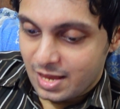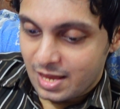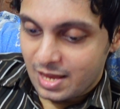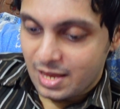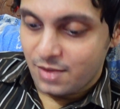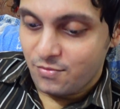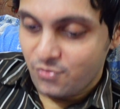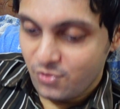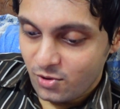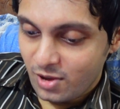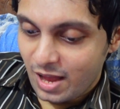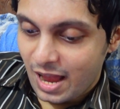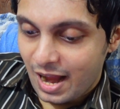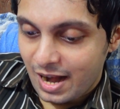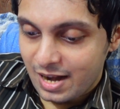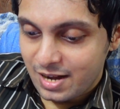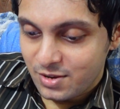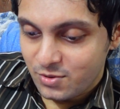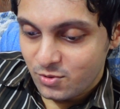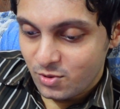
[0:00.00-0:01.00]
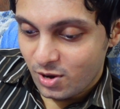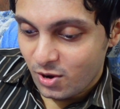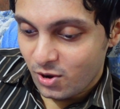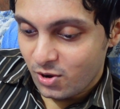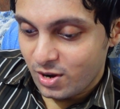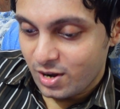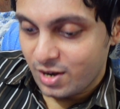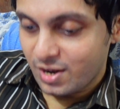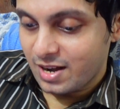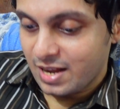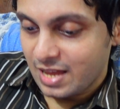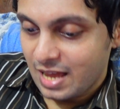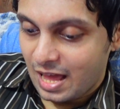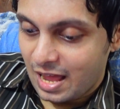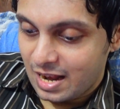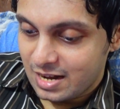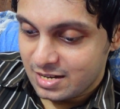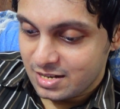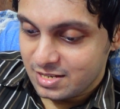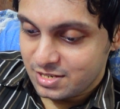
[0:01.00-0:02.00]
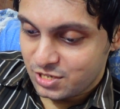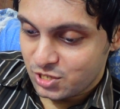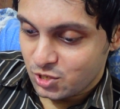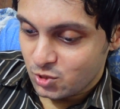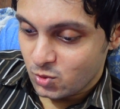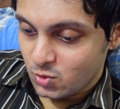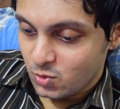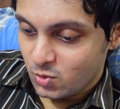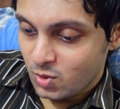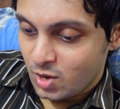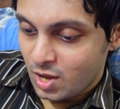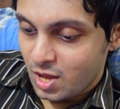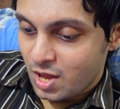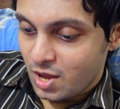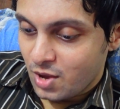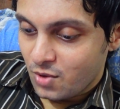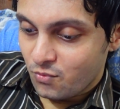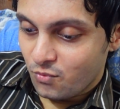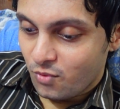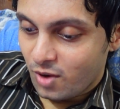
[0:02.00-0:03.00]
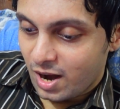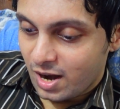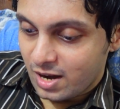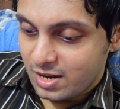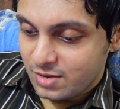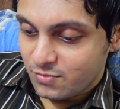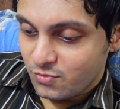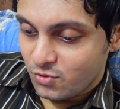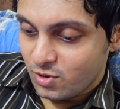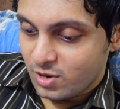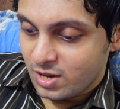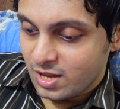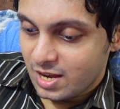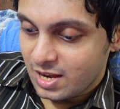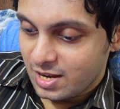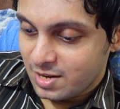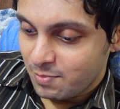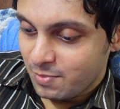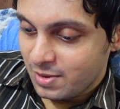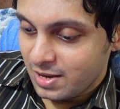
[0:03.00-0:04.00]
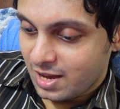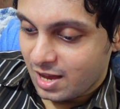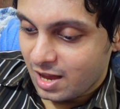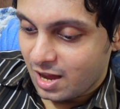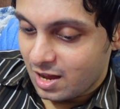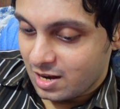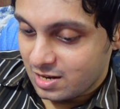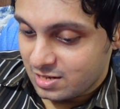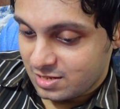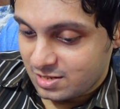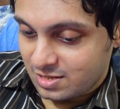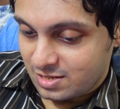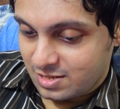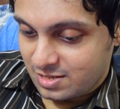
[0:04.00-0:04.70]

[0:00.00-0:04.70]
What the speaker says: If you had your own reality show, what would it be called?